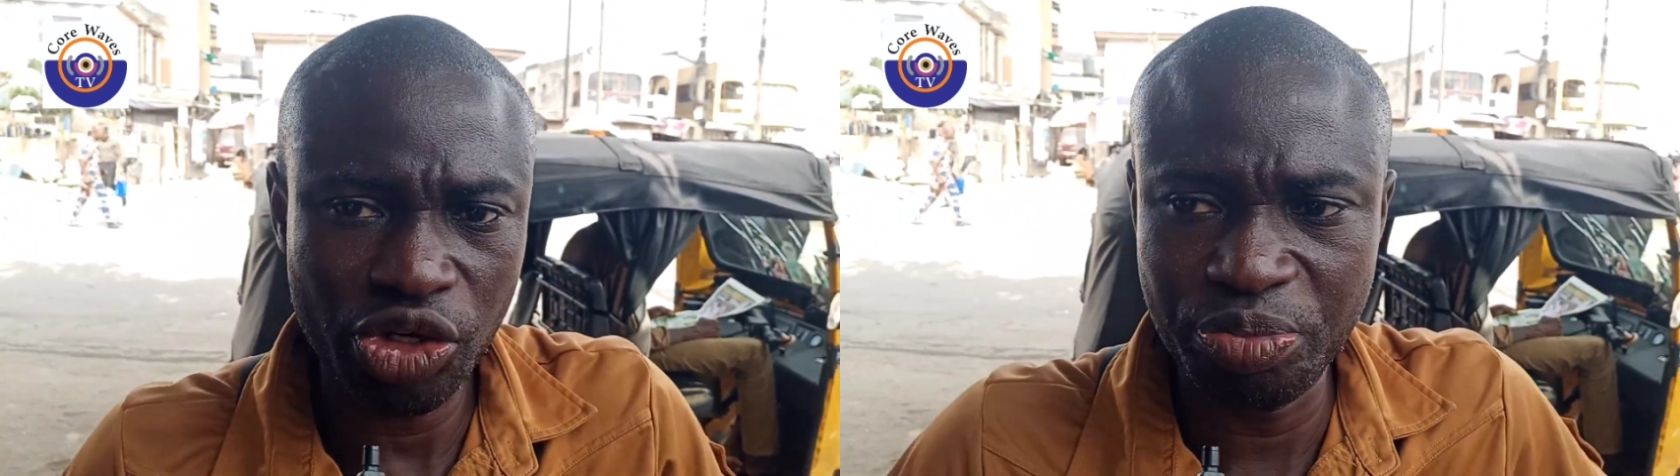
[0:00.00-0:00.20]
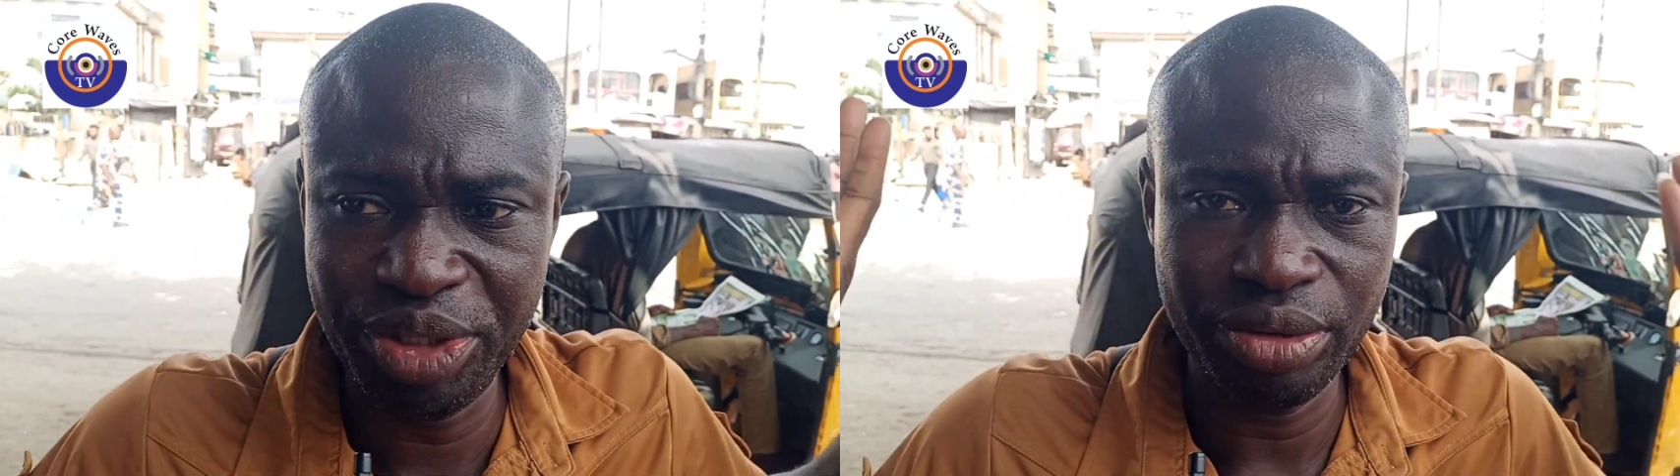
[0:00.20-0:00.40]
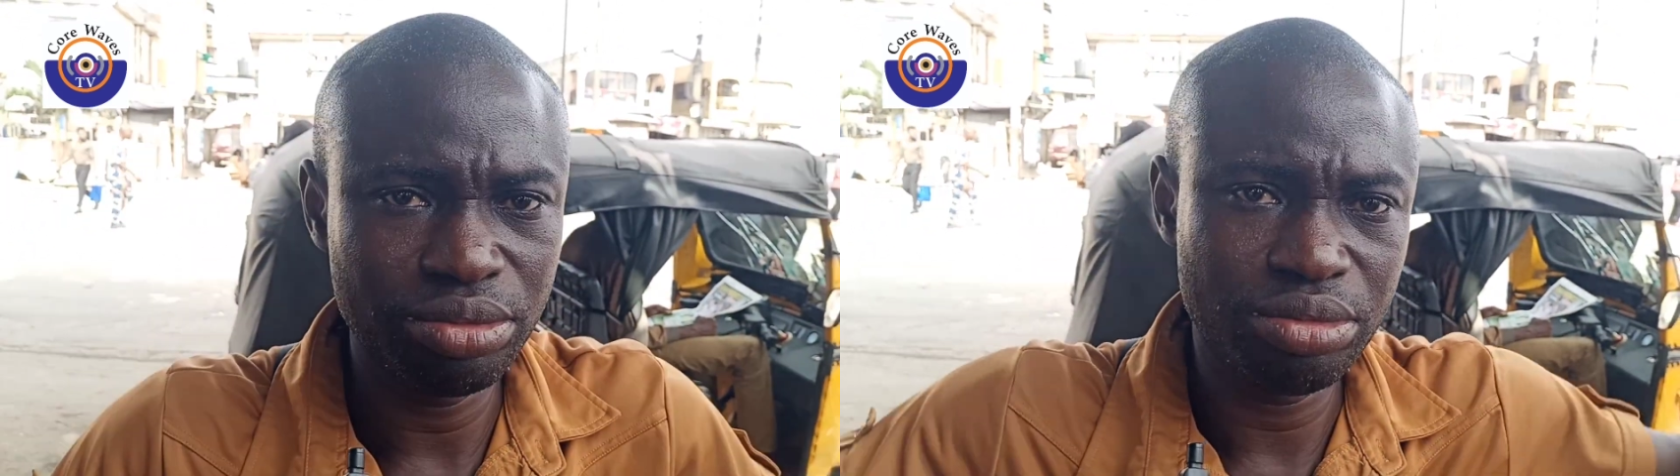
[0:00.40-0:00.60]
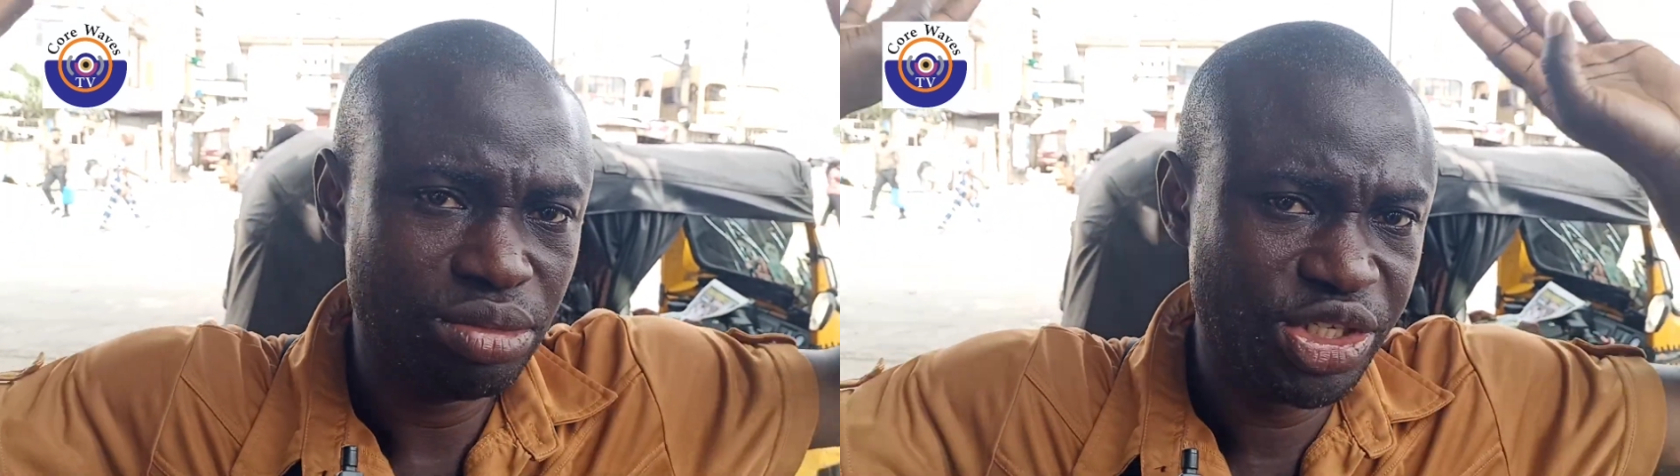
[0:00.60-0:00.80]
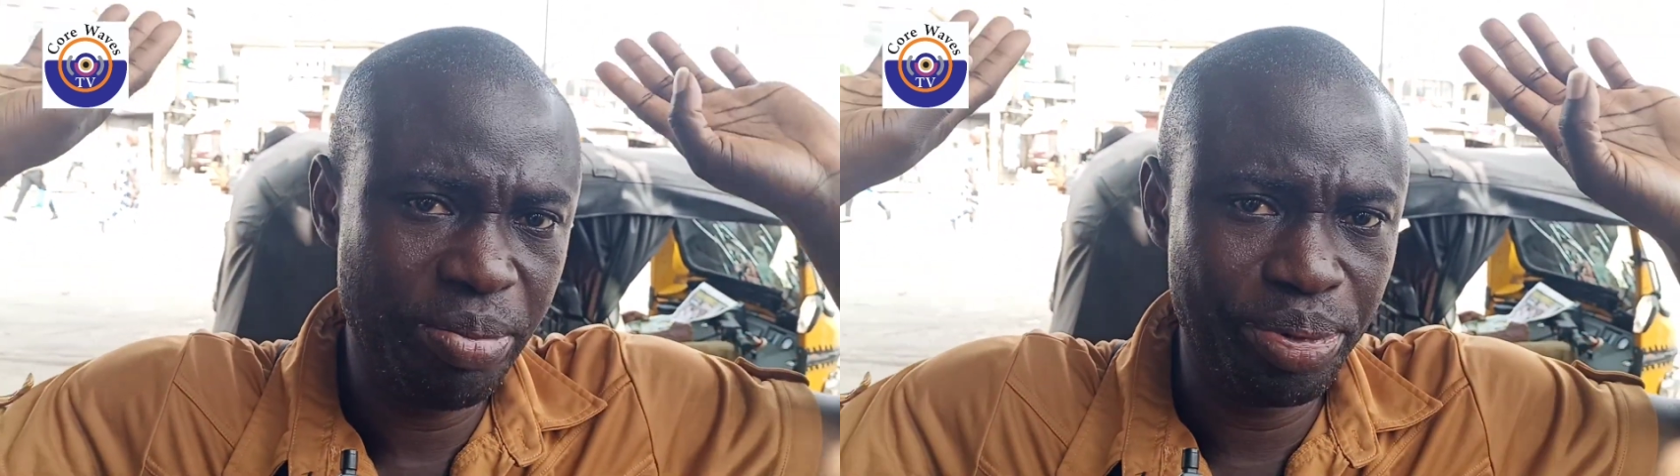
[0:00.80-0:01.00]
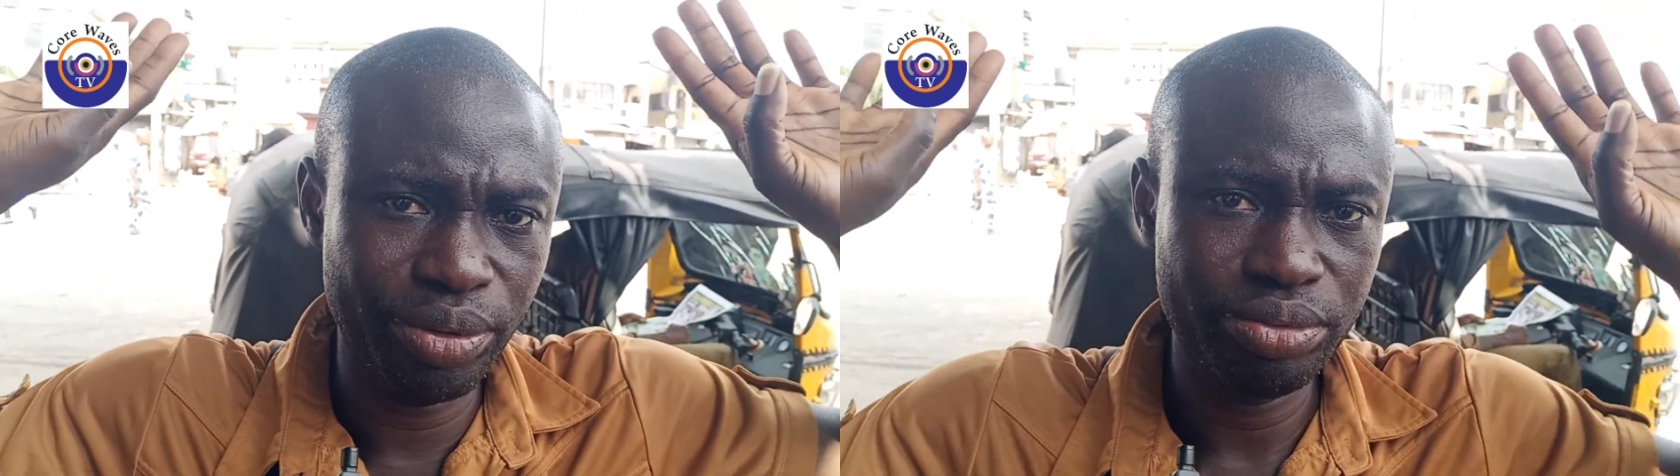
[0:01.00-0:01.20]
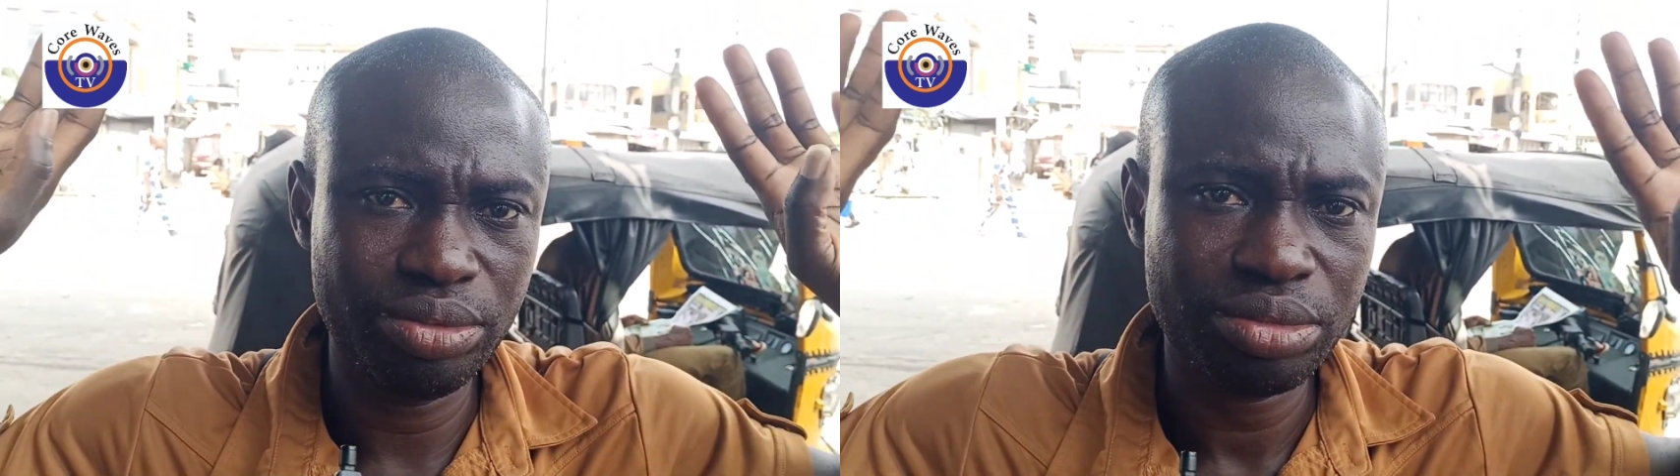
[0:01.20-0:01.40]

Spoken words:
us be. Simple.